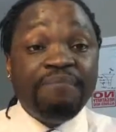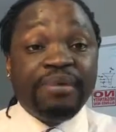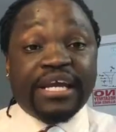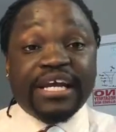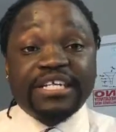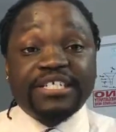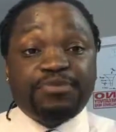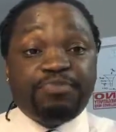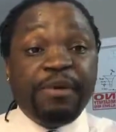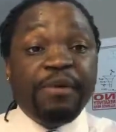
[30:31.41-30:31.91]

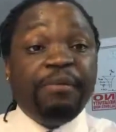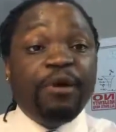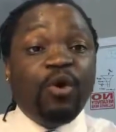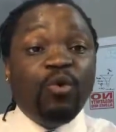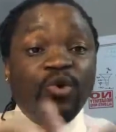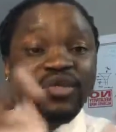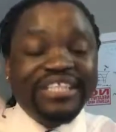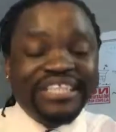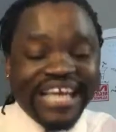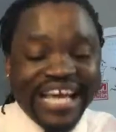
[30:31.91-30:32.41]
because
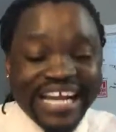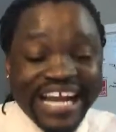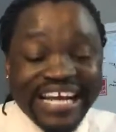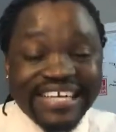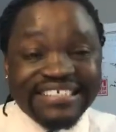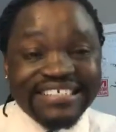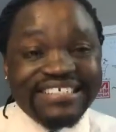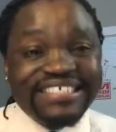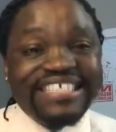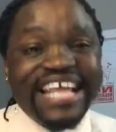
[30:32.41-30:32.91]
people would then
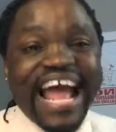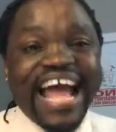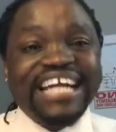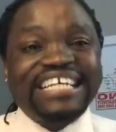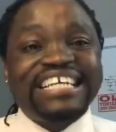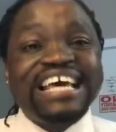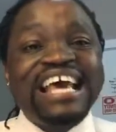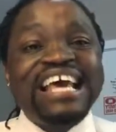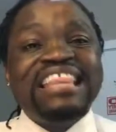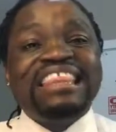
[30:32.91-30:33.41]

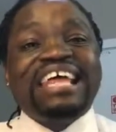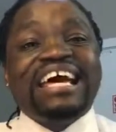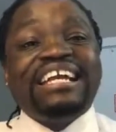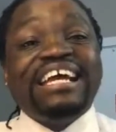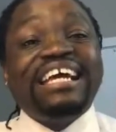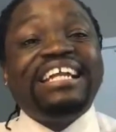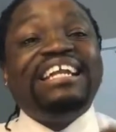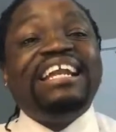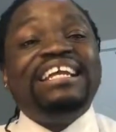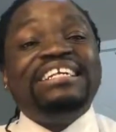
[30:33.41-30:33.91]
understand
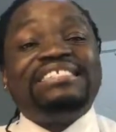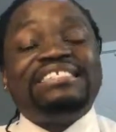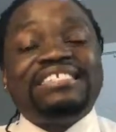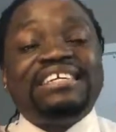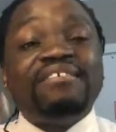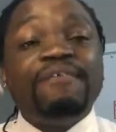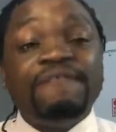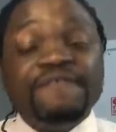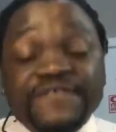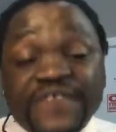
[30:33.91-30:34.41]
that at
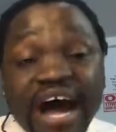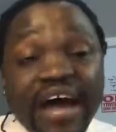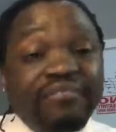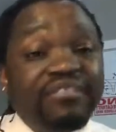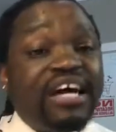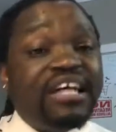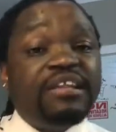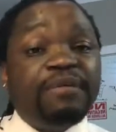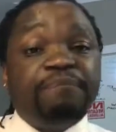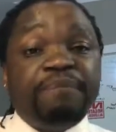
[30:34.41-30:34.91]
least five
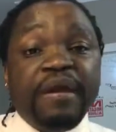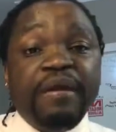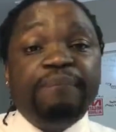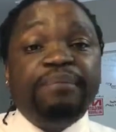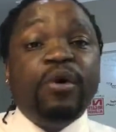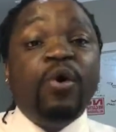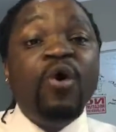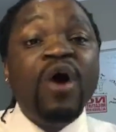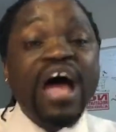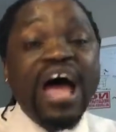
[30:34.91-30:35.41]
other
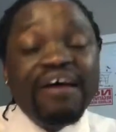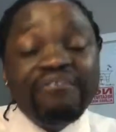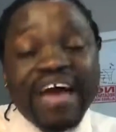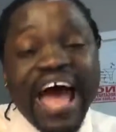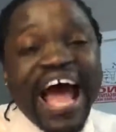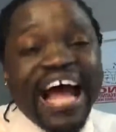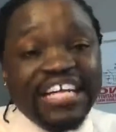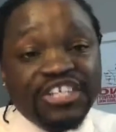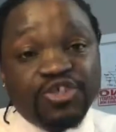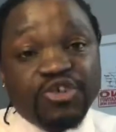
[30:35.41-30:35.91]
people have
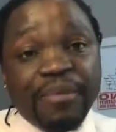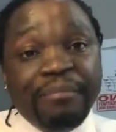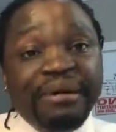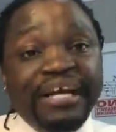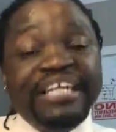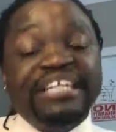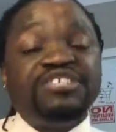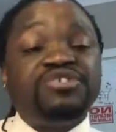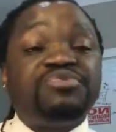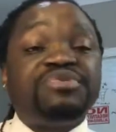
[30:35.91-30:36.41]
had
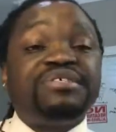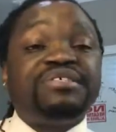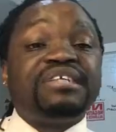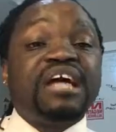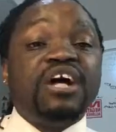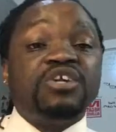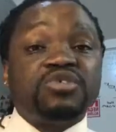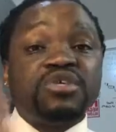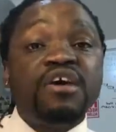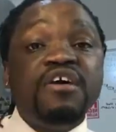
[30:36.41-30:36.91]
tremendous
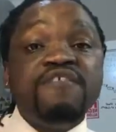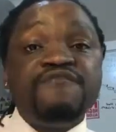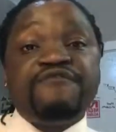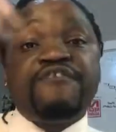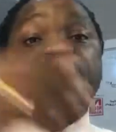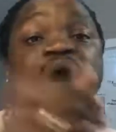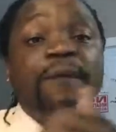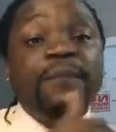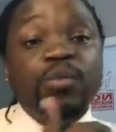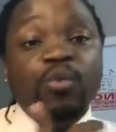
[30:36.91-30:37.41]
results
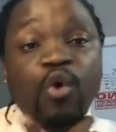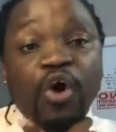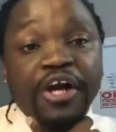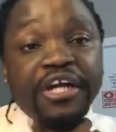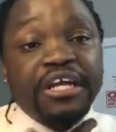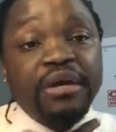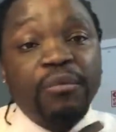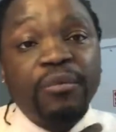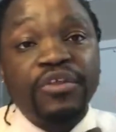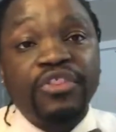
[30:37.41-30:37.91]
from
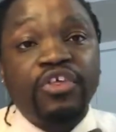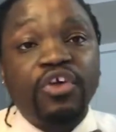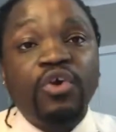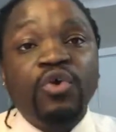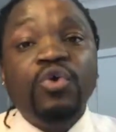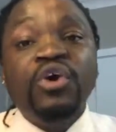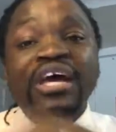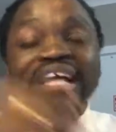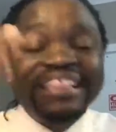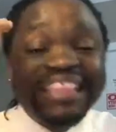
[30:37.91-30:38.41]
working with
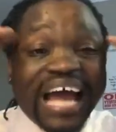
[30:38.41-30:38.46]
you.